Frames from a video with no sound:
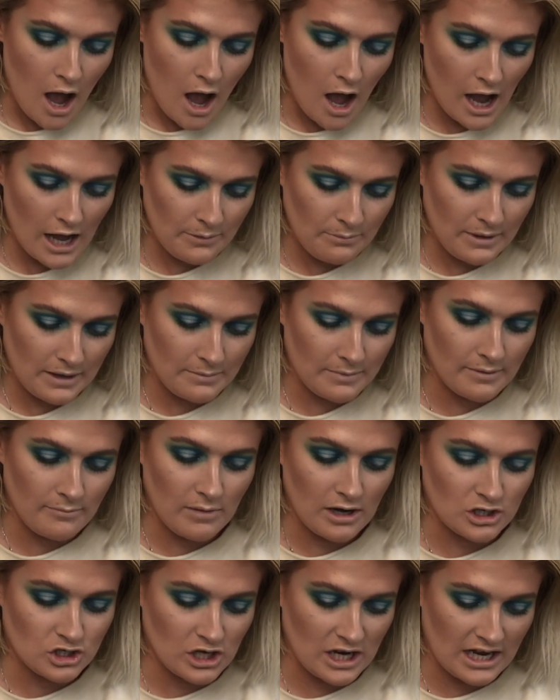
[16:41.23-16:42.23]
High Pigment
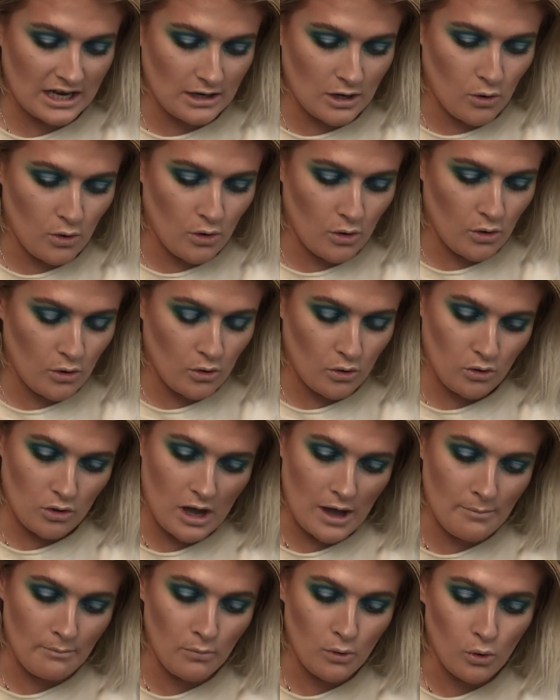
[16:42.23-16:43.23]
Blusher in
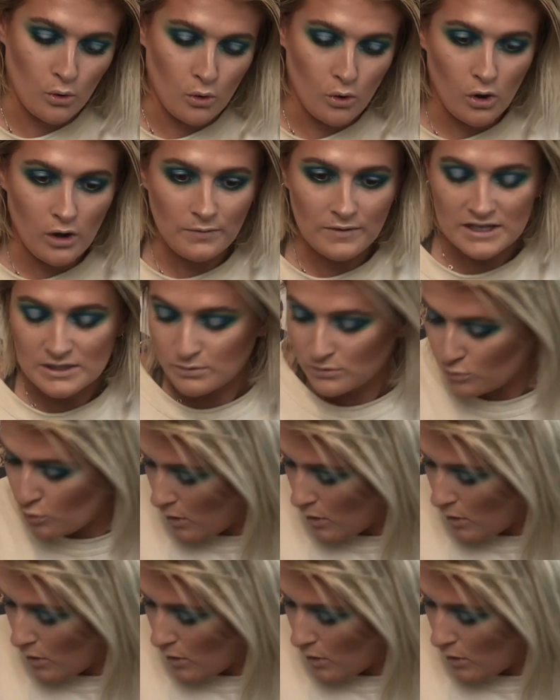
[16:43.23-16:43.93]
Amore, and this was